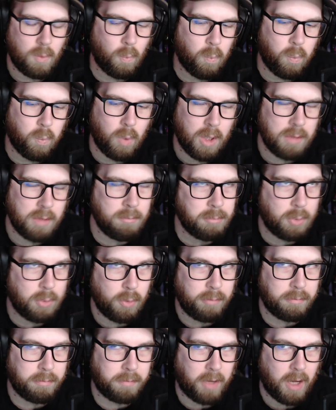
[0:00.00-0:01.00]

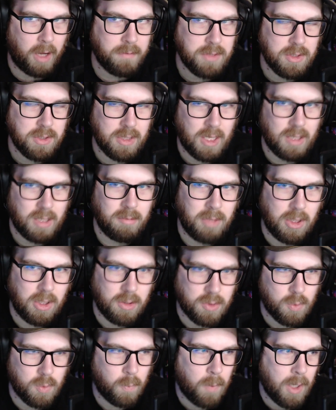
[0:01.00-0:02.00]
1.5
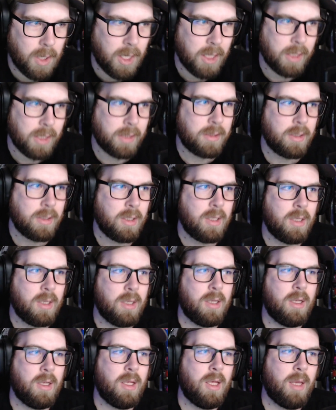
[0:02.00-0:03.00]
centimeters wide
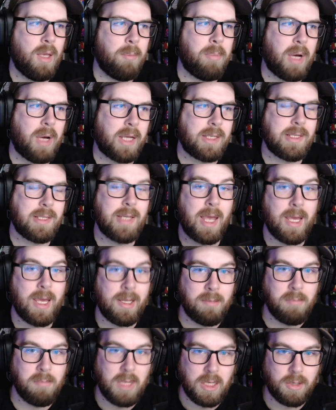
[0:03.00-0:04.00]
by
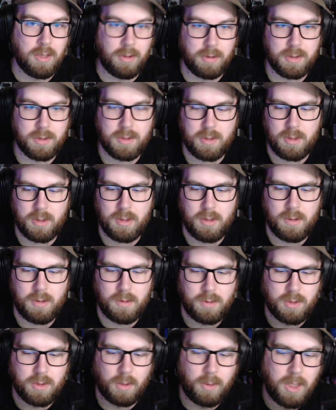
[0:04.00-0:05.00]
10 meters.
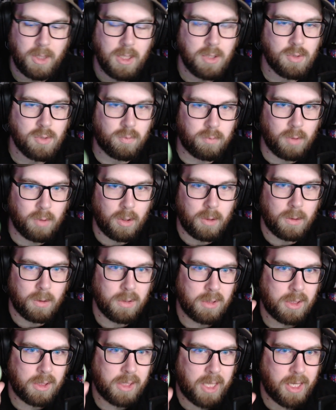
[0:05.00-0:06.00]
So each
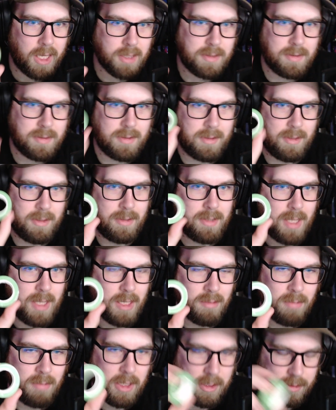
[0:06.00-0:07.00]
roll lasts
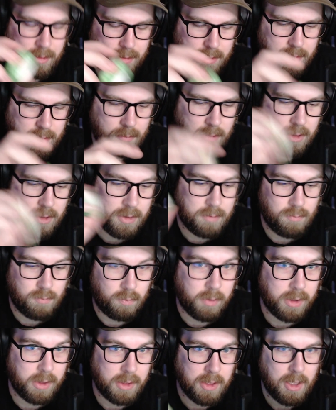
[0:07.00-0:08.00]
10 meters, which is
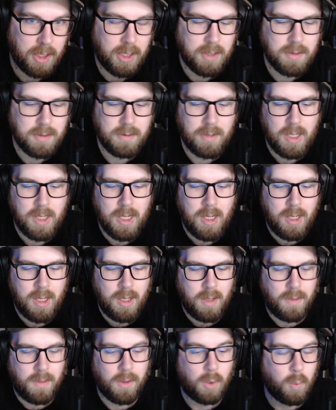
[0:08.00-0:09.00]
really nice.
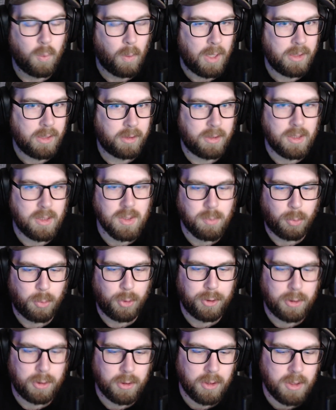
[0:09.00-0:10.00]
The quality is
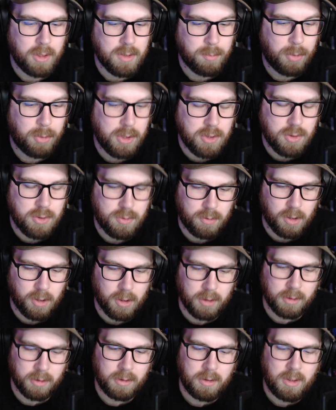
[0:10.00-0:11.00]
pretty good. It's pretty
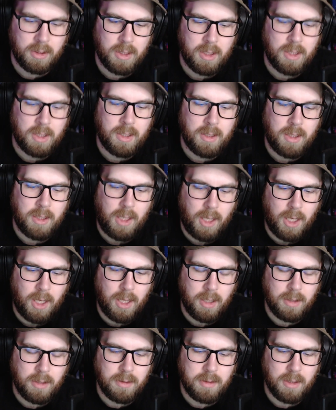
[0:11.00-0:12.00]
strong.
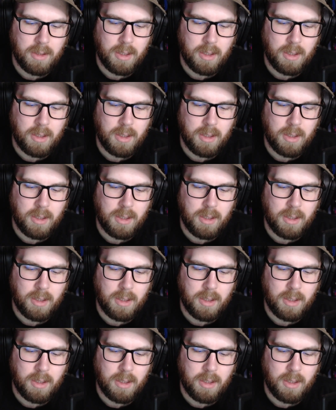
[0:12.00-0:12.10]
And